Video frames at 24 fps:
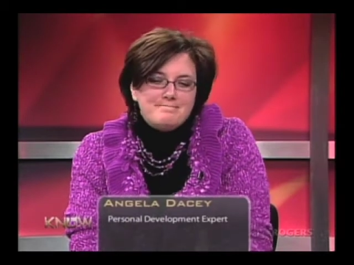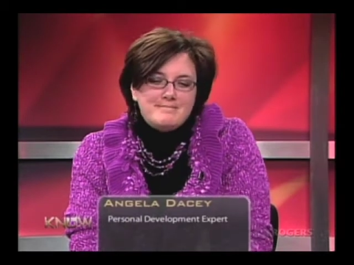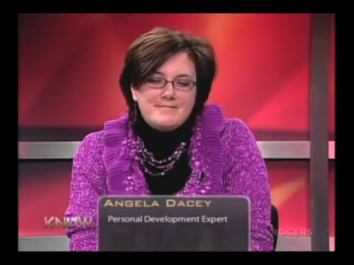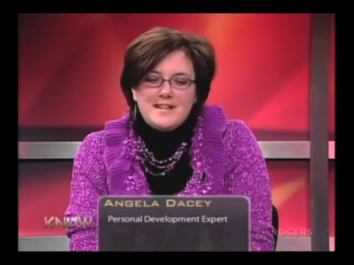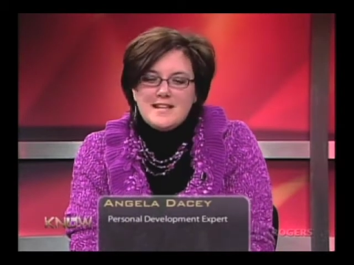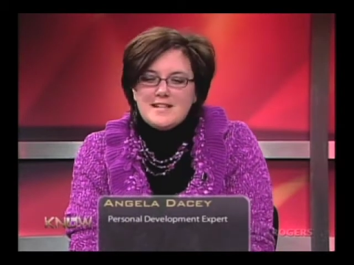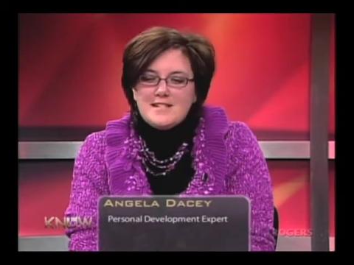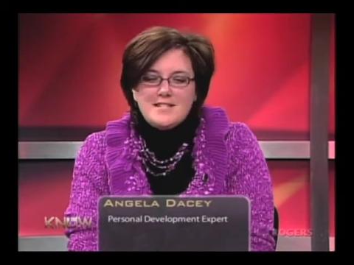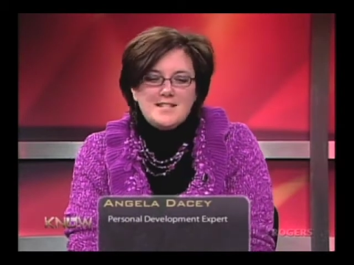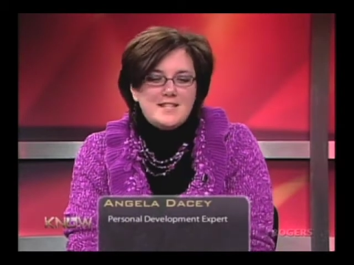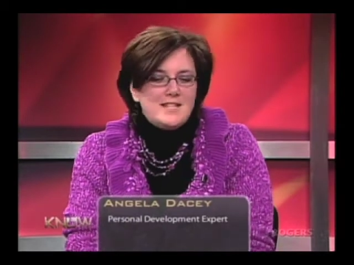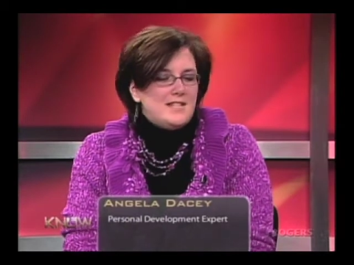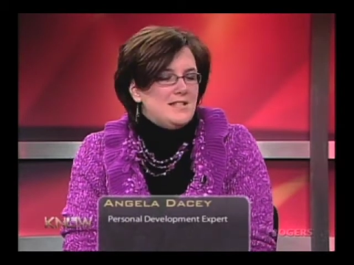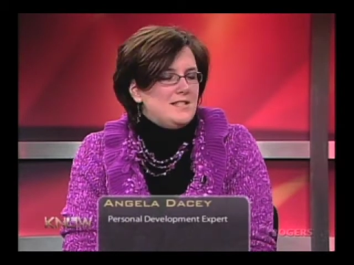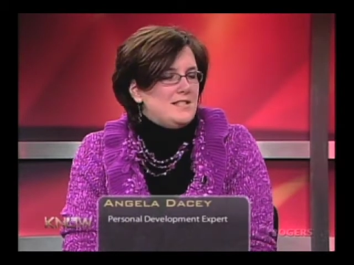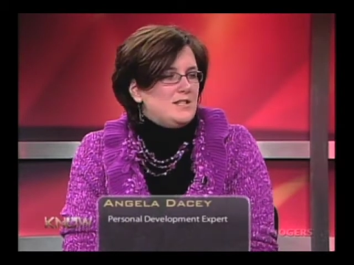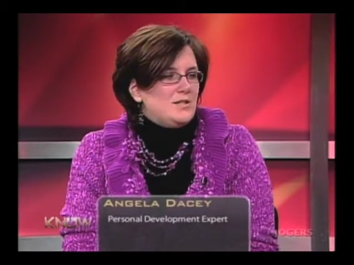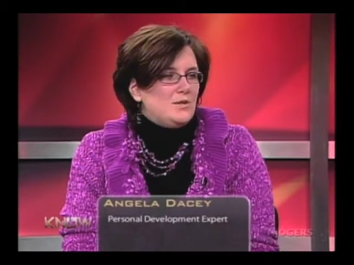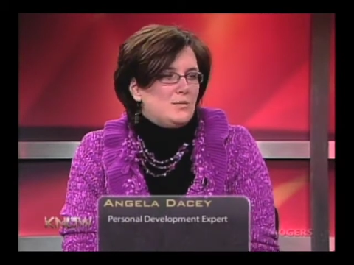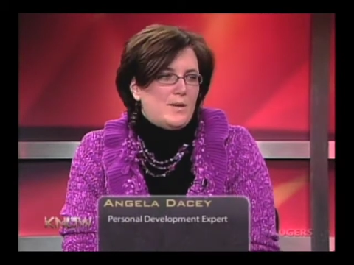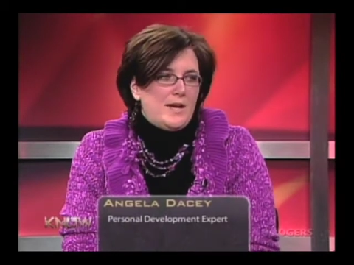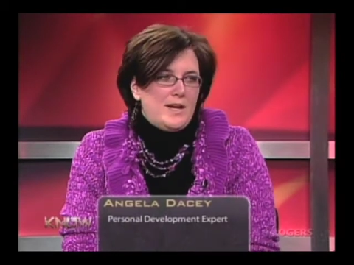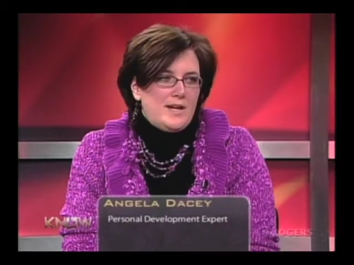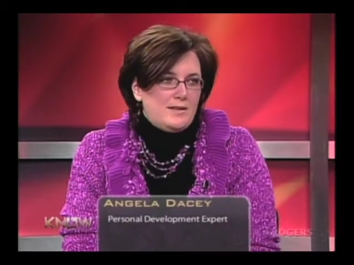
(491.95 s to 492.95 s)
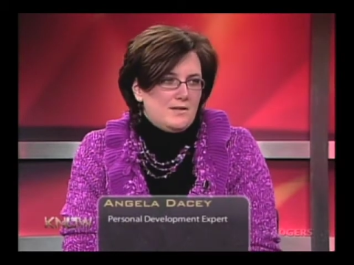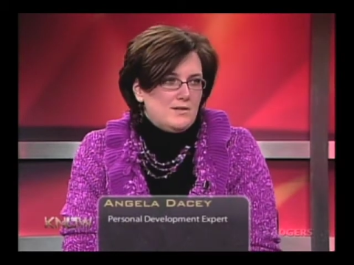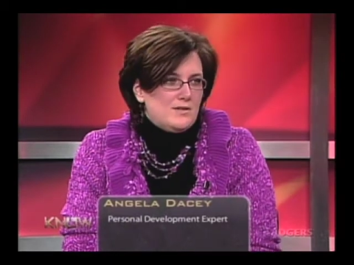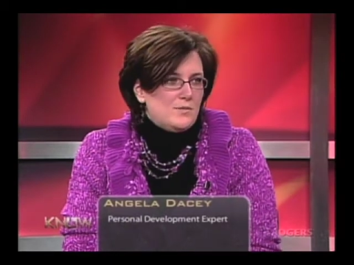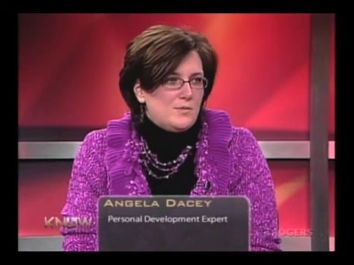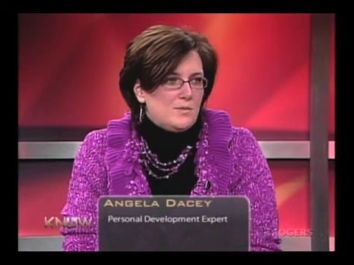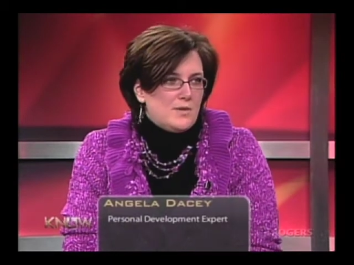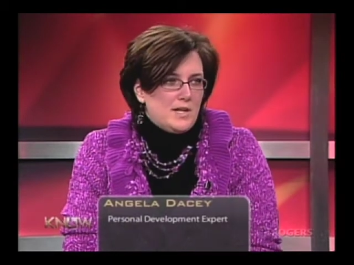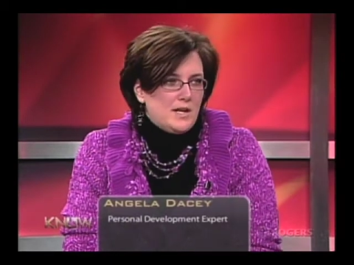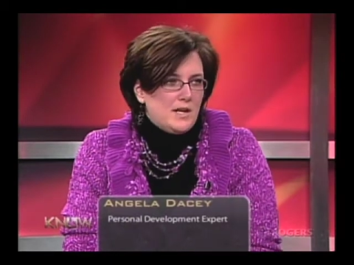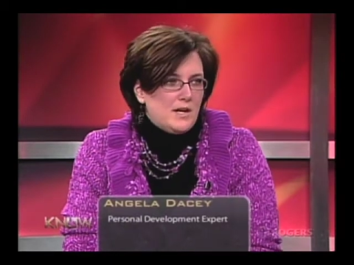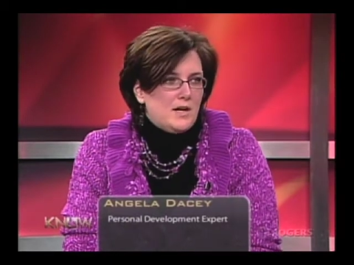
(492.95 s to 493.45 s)
That's the easiest way to
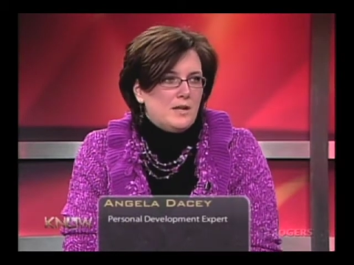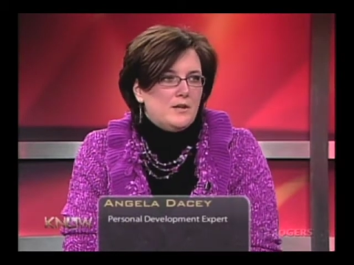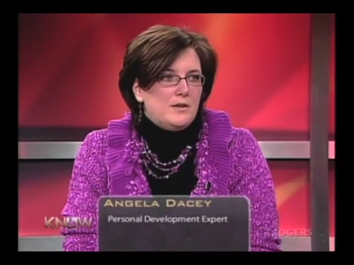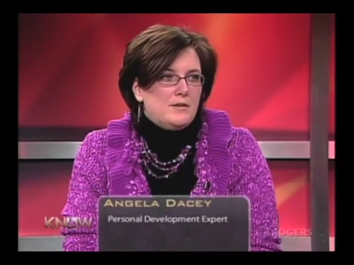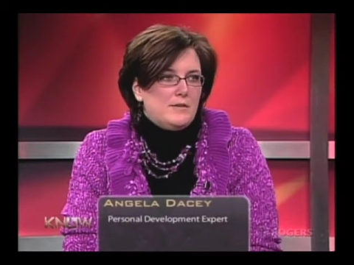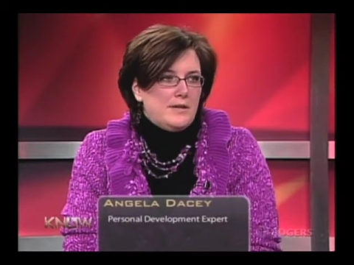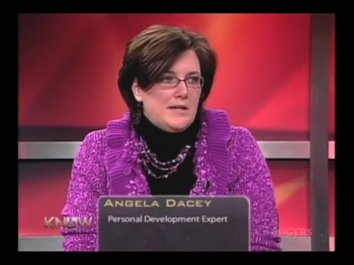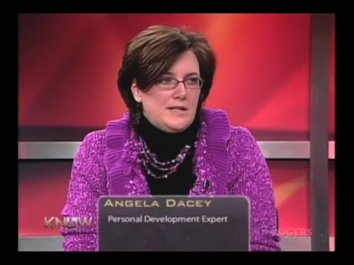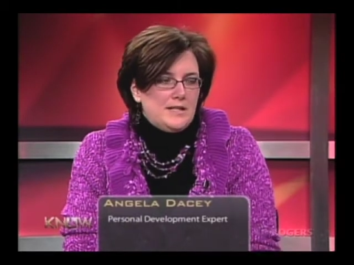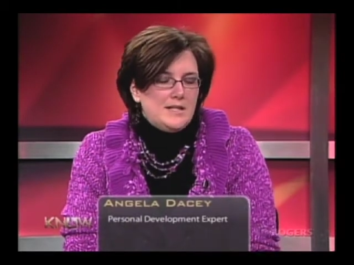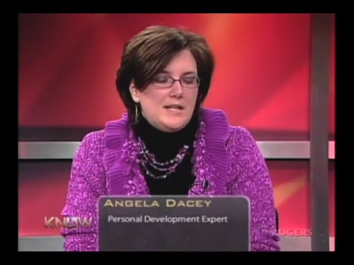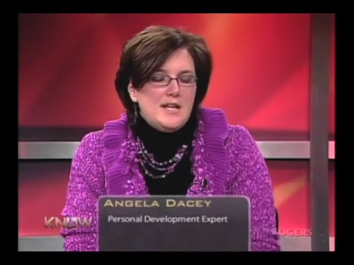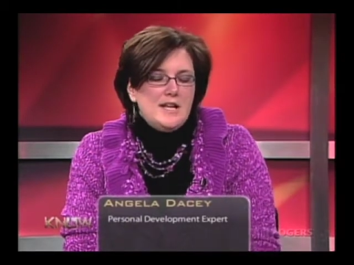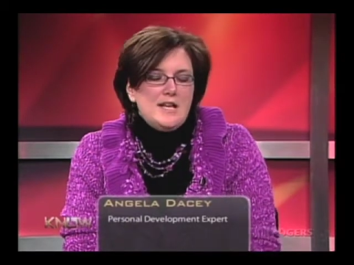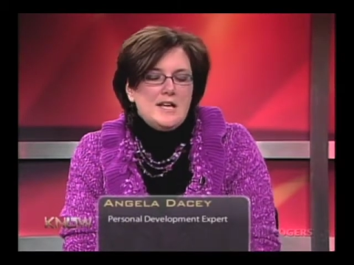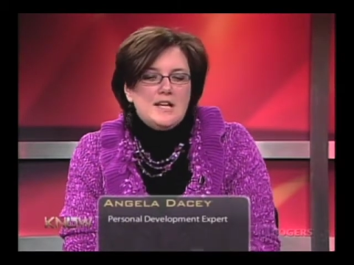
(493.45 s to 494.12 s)
bring color in.